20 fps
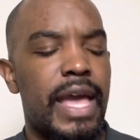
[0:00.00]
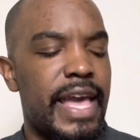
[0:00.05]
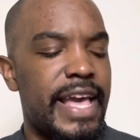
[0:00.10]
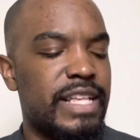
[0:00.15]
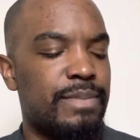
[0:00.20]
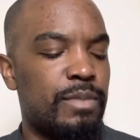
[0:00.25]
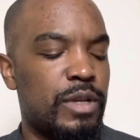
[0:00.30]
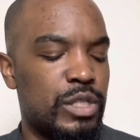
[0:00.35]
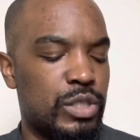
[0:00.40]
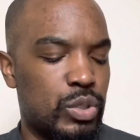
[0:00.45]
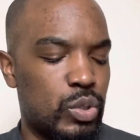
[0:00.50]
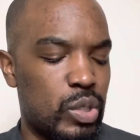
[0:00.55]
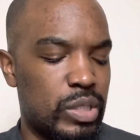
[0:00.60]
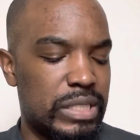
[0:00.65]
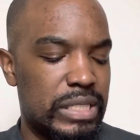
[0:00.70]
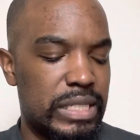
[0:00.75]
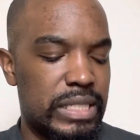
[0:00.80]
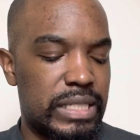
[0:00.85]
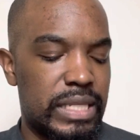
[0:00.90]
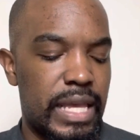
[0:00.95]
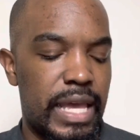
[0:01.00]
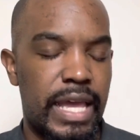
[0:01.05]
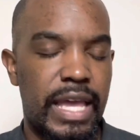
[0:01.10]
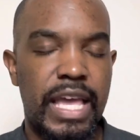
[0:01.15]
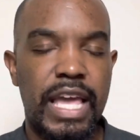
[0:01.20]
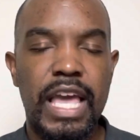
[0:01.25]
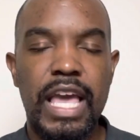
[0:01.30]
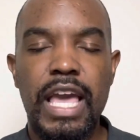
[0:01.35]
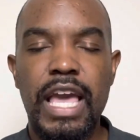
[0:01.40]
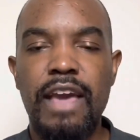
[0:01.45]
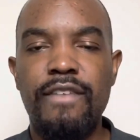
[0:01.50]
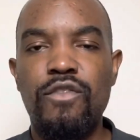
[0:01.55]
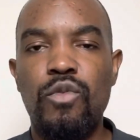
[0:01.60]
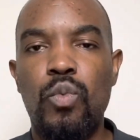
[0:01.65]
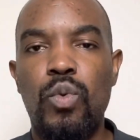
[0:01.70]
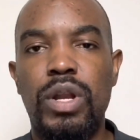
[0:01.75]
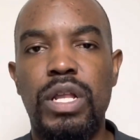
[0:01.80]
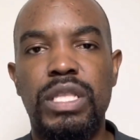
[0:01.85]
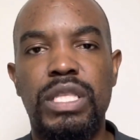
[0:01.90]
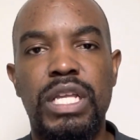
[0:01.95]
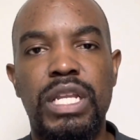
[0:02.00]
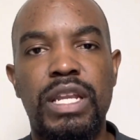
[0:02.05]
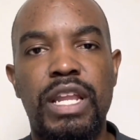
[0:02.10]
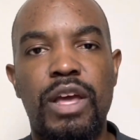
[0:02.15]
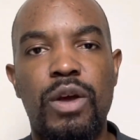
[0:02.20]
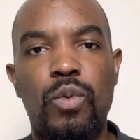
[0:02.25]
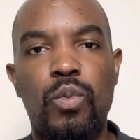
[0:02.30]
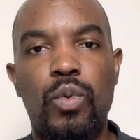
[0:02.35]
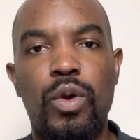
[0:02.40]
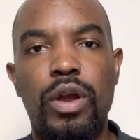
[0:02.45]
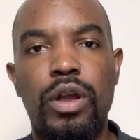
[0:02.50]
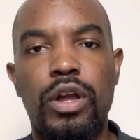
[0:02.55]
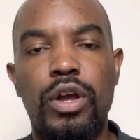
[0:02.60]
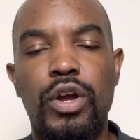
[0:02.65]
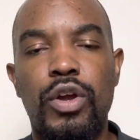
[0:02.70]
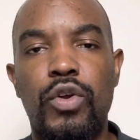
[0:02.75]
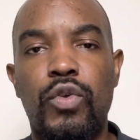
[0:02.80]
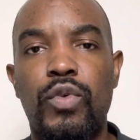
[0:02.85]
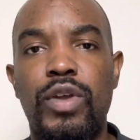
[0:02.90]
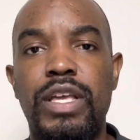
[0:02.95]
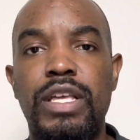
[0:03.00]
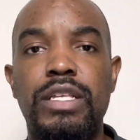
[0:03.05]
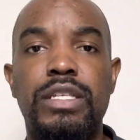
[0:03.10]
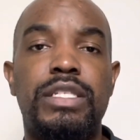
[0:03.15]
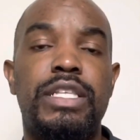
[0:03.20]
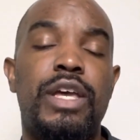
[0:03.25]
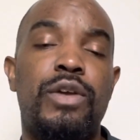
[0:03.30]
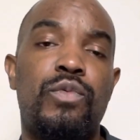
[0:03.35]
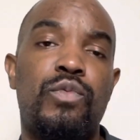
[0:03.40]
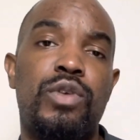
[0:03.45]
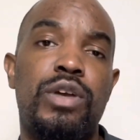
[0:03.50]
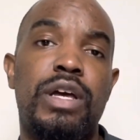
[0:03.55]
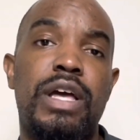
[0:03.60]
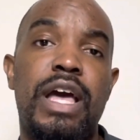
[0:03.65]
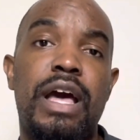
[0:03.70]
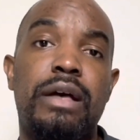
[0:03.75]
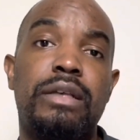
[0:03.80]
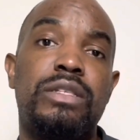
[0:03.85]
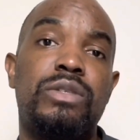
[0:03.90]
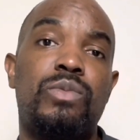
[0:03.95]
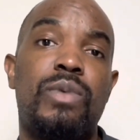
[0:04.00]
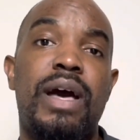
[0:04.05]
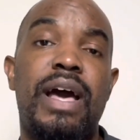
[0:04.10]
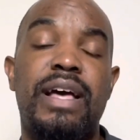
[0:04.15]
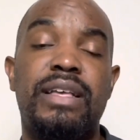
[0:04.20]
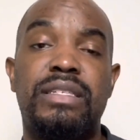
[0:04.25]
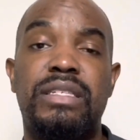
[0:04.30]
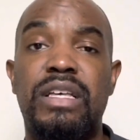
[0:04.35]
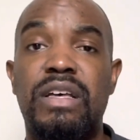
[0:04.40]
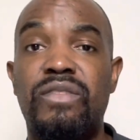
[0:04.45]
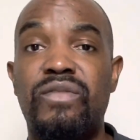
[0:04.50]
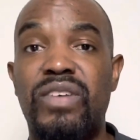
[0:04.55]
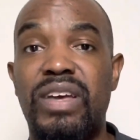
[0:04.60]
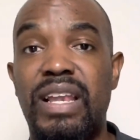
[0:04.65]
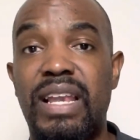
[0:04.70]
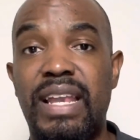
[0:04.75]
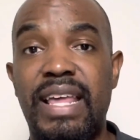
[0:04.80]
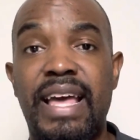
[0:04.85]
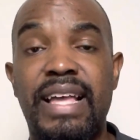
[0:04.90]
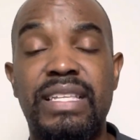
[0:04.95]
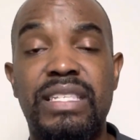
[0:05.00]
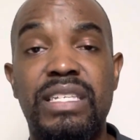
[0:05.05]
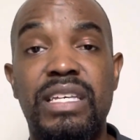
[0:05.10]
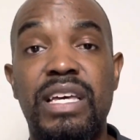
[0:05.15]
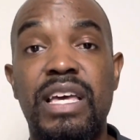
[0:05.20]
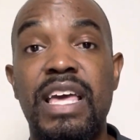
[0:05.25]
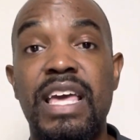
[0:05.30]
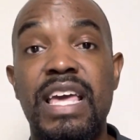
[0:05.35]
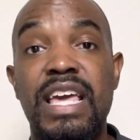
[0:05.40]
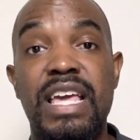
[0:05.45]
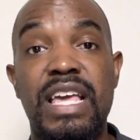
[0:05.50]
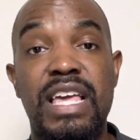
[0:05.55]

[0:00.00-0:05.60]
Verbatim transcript: As my sources say, everyone at the network agrees that Real Housewives of Atlanta